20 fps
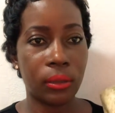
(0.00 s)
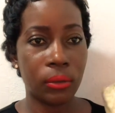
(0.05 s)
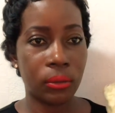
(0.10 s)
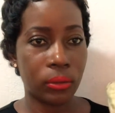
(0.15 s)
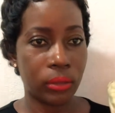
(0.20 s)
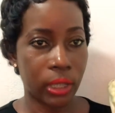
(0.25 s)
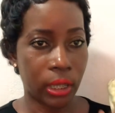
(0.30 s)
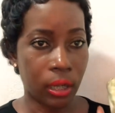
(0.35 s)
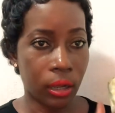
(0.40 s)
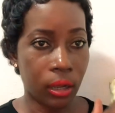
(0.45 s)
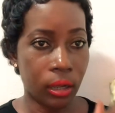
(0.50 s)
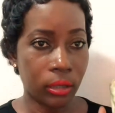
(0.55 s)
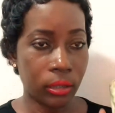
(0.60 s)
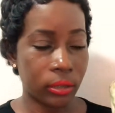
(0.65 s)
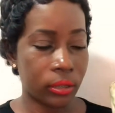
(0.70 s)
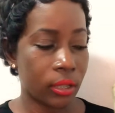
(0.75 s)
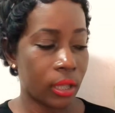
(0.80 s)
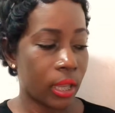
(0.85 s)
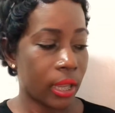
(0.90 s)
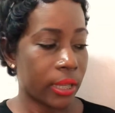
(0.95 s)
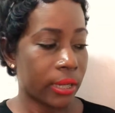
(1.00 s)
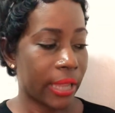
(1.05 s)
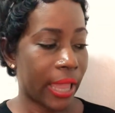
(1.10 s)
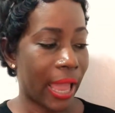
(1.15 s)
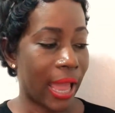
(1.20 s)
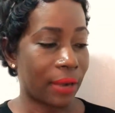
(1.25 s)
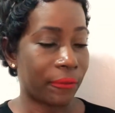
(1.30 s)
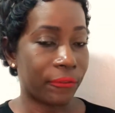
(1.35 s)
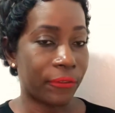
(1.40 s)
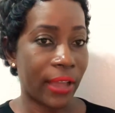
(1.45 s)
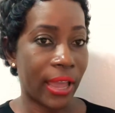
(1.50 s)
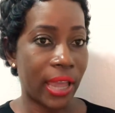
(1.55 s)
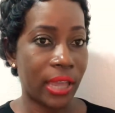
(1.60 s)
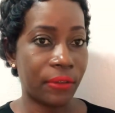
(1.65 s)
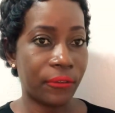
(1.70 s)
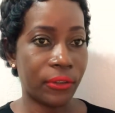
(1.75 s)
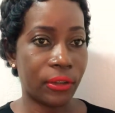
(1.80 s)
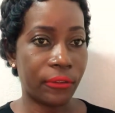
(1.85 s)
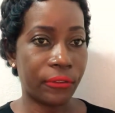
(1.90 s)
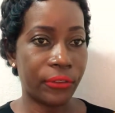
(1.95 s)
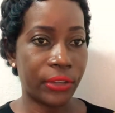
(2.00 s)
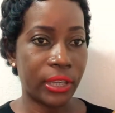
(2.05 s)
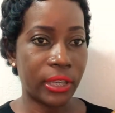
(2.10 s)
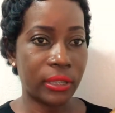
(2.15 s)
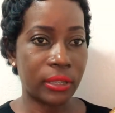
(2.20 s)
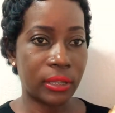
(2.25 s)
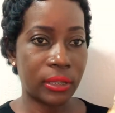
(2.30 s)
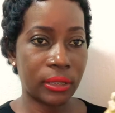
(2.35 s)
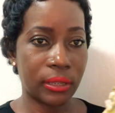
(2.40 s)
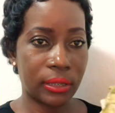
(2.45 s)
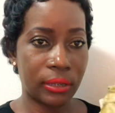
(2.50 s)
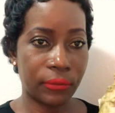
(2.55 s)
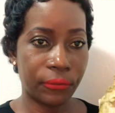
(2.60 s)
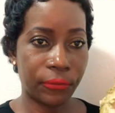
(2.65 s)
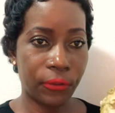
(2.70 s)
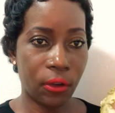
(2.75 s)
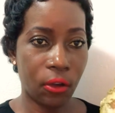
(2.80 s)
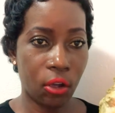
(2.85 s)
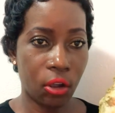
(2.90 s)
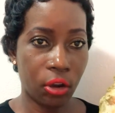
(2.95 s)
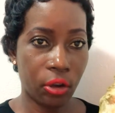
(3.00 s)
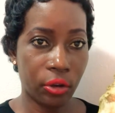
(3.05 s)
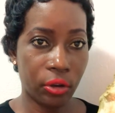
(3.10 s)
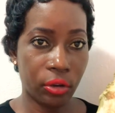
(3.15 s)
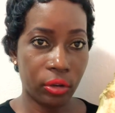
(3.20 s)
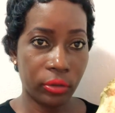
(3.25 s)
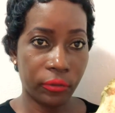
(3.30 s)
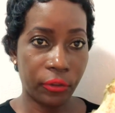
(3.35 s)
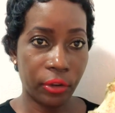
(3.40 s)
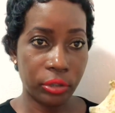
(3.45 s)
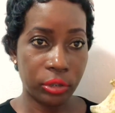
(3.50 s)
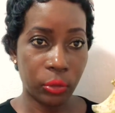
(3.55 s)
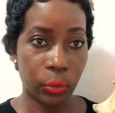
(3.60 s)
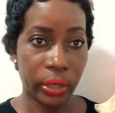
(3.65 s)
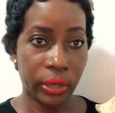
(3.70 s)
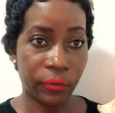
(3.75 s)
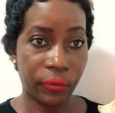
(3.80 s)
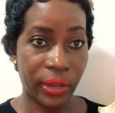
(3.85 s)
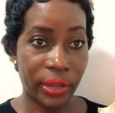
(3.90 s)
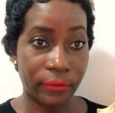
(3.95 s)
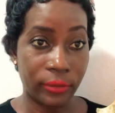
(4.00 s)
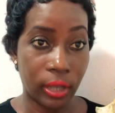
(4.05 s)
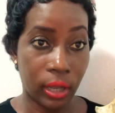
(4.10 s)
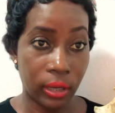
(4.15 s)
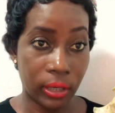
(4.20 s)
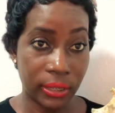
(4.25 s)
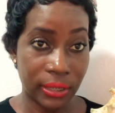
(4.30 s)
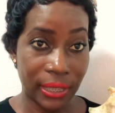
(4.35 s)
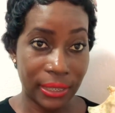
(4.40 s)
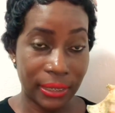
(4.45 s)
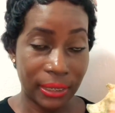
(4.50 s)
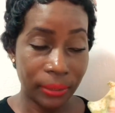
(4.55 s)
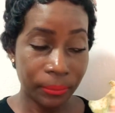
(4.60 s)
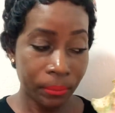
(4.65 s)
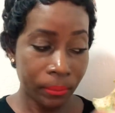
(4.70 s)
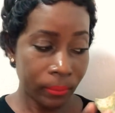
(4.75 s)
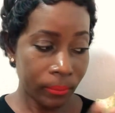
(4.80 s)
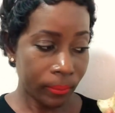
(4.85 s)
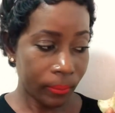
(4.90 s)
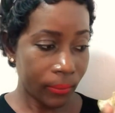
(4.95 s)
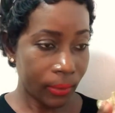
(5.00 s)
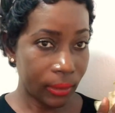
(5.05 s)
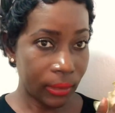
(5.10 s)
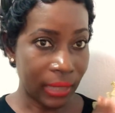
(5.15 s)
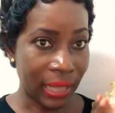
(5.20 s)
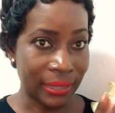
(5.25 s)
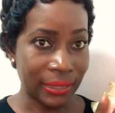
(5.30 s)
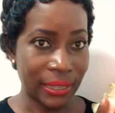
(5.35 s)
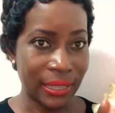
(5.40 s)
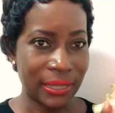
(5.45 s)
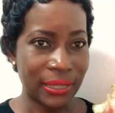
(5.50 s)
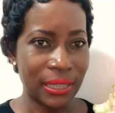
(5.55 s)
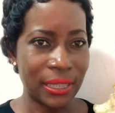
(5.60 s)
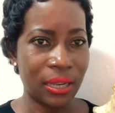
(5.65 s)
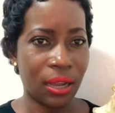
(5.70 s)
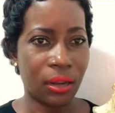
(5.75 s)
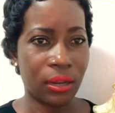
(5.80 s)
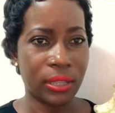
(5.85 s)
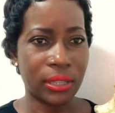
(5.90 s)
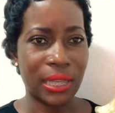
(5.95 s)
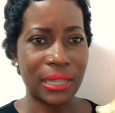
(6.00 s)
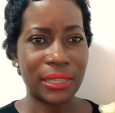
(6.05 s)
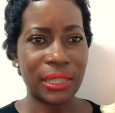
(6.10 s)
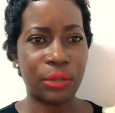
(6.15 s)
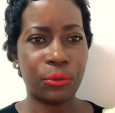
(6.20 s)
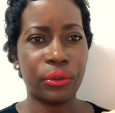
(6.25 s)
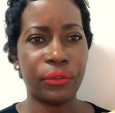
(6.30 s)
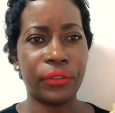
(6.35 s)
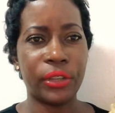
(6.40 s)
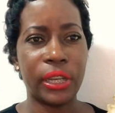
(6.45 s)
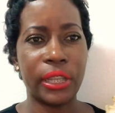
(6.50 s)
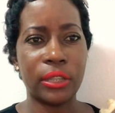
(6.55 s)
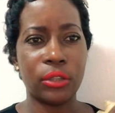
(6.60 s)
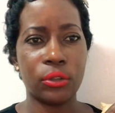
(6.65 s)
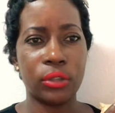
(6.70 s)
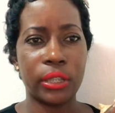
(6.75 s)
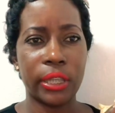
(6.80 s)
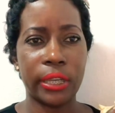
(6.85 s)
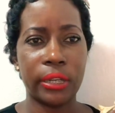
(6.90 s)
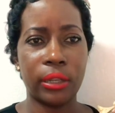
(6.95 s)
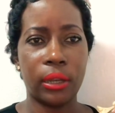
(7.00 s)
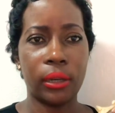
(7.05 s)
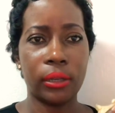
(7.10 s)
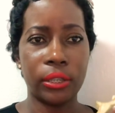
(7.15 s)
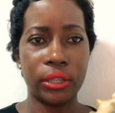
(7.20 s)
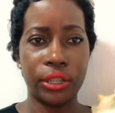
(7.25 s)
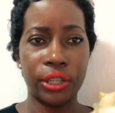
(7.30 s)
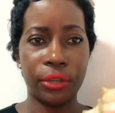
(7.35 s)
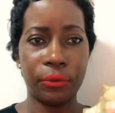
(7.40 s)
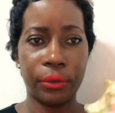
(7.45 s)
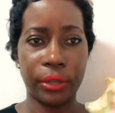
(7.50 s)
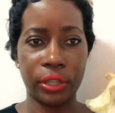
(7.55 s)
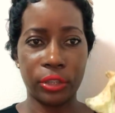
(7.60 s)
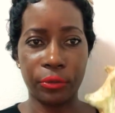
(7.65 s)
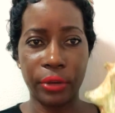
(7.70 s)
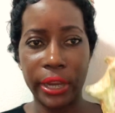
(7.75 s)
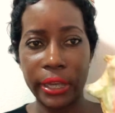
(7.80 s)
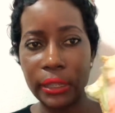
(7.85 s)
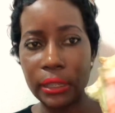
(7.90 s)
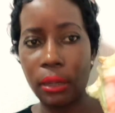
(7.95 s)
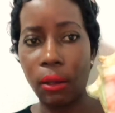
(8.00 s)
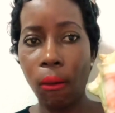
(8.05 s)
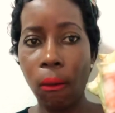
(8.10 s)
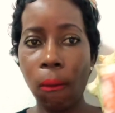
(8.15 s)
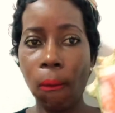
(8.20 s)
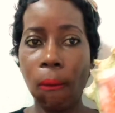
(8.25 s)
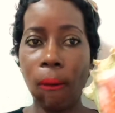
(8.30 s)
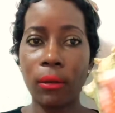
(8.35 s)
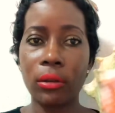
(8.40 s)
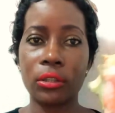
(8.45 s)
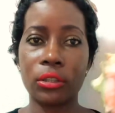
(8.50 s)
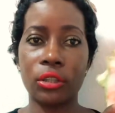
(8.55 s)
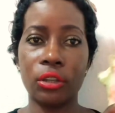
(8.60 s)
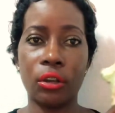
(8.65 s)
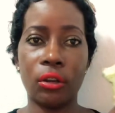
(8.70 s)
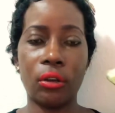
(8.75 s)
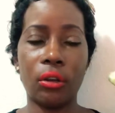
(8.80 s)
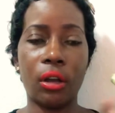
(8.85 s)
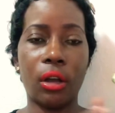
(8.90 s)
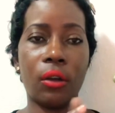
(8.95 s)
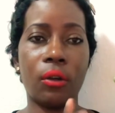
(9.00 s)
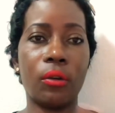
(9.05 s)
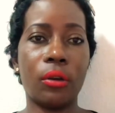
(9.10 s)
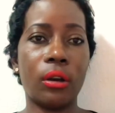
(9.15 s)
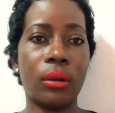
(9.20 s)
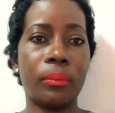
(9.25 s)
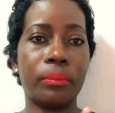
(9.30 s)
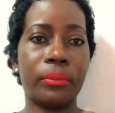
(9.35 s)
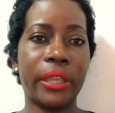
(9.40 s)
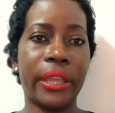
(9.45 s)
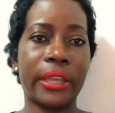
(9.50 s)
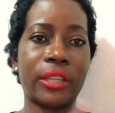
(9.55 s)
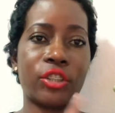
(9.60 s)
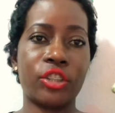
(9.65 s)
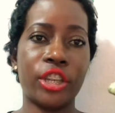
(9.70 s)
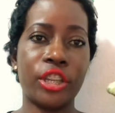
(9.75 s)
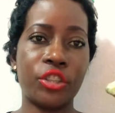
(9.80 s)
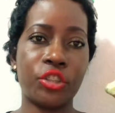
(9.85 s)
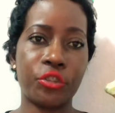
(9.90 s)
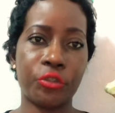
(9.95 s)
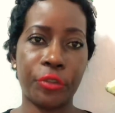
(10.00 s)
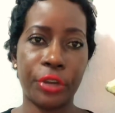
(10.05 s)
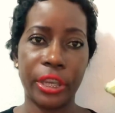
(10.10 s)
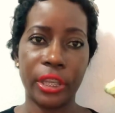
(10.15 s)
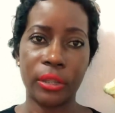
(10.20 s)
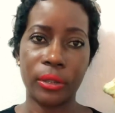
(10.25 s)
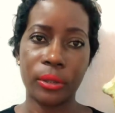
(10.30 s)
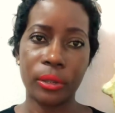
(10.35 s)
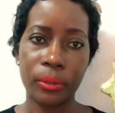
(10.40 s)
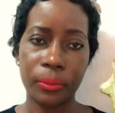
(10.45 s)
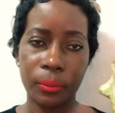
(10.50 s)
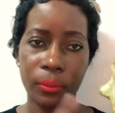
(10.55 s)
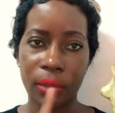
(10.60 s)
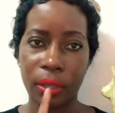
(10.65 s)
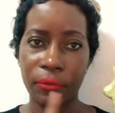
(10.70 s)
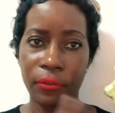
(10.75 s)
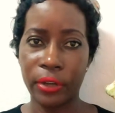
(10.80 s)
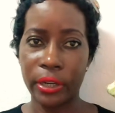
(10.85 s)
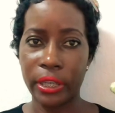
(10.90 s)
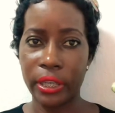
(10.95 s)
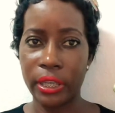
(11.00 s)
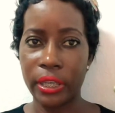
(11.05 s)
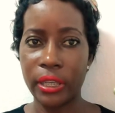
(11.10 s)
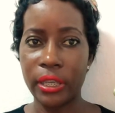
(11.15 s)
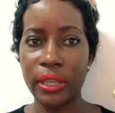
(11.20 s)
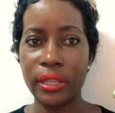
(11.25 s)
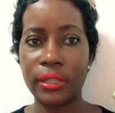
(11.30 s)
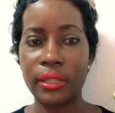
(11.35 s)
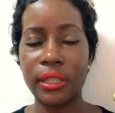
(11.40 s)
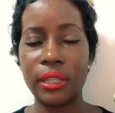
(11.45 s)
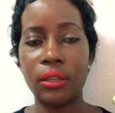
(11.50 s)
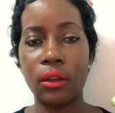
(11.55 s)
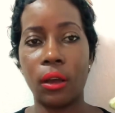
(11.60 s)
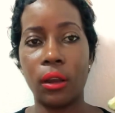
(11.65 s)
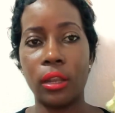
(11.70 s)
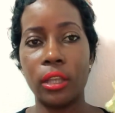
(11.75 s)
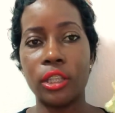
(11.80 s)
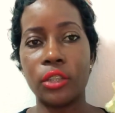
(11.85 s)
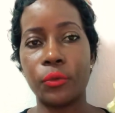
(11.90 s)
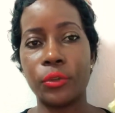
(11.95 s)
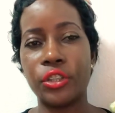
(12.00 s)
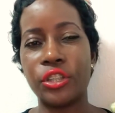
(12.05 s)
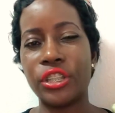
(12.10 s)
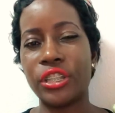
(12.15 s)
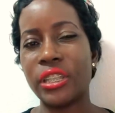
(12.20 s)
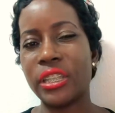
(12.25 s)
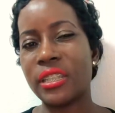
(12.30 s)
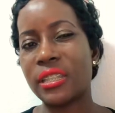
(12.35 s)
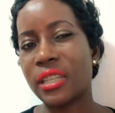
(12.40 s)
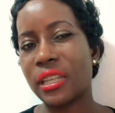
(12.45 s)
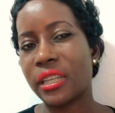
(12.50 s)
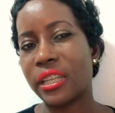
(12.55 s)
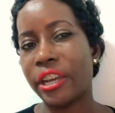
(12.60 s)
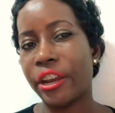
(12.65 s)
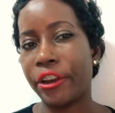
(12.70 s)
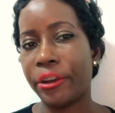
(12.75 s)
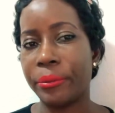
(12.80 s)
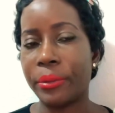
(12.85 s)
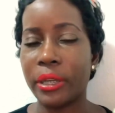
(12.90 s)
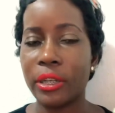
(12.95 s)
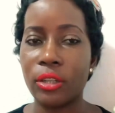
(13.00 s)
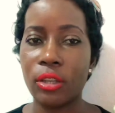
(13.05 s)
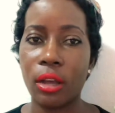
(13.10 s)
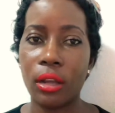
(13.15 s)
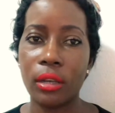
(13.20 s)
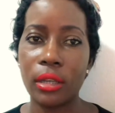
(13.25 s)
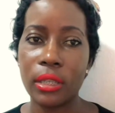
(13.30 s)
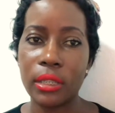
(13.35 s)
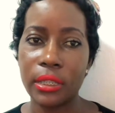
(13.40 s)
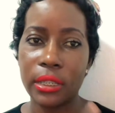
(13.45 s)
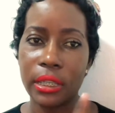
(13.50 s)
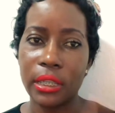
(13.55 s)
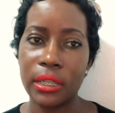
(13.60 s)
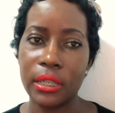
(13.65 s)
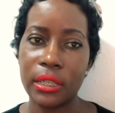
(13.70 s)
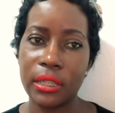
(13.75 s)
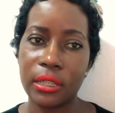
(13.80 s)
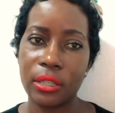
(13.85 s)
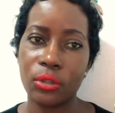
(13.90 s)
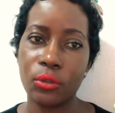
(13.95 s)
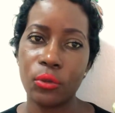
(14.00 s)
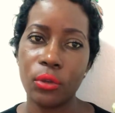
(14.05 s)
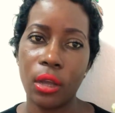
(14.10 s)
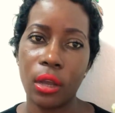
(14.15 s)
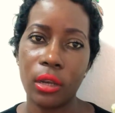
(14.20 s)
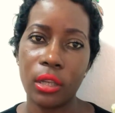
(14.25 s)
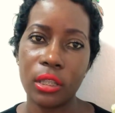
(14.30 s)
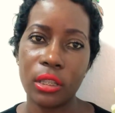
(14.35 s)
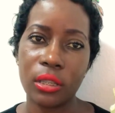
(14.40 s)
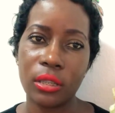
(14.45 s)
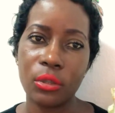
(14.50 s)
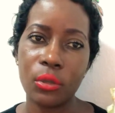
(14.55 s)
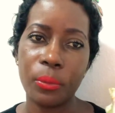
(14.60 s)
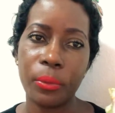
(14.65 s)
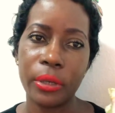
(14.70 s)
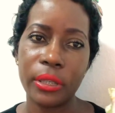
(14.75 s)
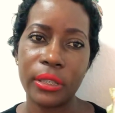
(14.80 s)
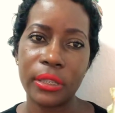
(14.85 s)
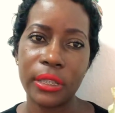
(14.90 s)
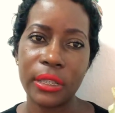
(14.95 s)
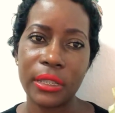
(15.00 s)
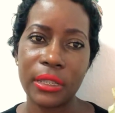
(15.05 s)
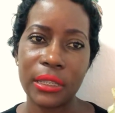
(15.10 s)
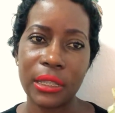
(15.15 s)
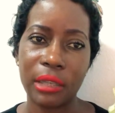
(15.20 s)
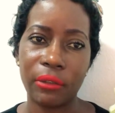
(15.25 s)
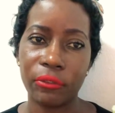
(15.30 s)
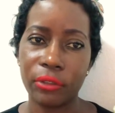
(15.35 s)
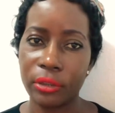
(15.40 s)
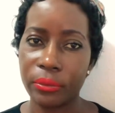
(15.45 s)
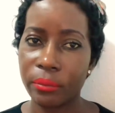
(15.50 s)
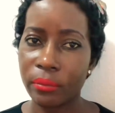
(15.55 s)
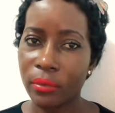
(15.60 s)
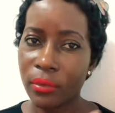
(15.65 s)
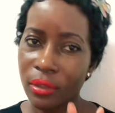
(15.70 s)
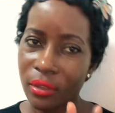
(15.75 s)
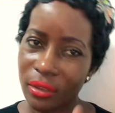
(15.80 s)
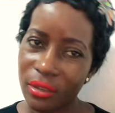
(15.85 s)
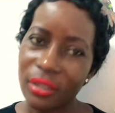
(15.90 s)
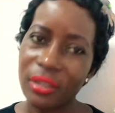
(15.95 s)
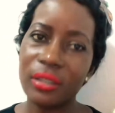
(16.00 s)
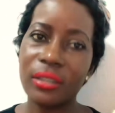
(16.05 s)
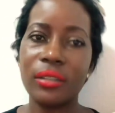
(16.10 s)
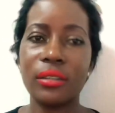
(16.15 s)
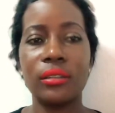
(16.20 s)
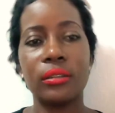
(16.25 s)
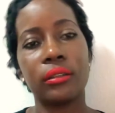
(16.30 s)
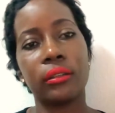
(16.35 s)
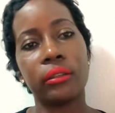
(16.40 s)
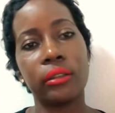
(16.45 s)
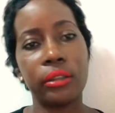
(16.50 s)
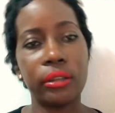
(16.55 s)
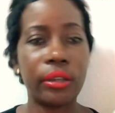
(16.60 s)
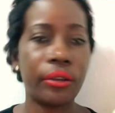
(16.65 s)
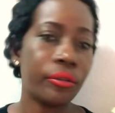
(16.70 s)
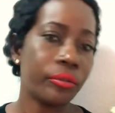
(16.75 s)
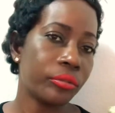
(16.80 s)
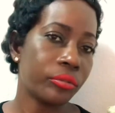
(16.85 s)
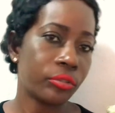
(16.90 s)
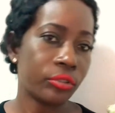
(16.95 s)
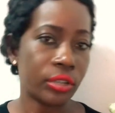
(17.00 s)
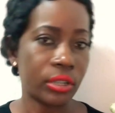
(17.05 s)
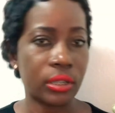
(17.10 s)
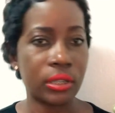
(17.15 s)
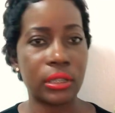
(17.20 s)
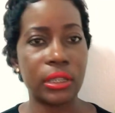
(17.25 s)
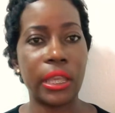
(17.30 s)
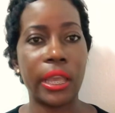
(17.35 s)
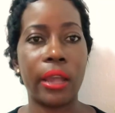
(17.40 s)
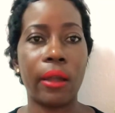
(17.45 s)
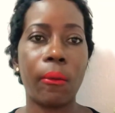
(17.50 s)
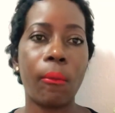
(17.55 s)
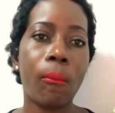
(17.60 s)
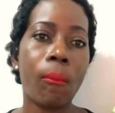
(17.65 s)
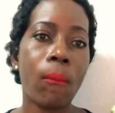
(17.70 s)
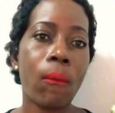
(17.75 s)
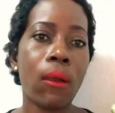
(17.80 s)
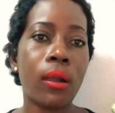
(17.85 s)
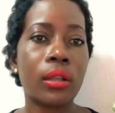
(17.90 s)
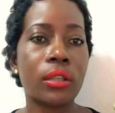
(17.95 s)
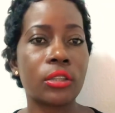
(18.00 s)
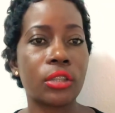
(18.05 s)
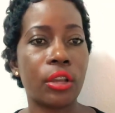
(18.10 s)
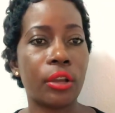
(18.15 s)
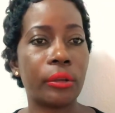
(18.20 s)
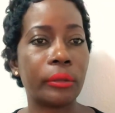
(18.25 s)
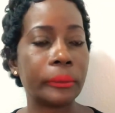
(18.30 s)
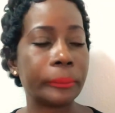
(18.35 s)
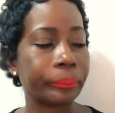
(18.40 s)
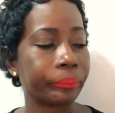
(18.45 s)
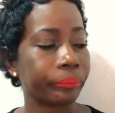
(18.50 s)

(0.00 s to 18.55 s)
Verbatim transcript: deconked. They had five of it for for $25. That's that's EC dollars. That's equivalent to $10 US, right? So um, the exchange rate for the EC dollars, which is Eastern Caribbean dollars, is $2, 2.67. So, you know, just, yeah. So,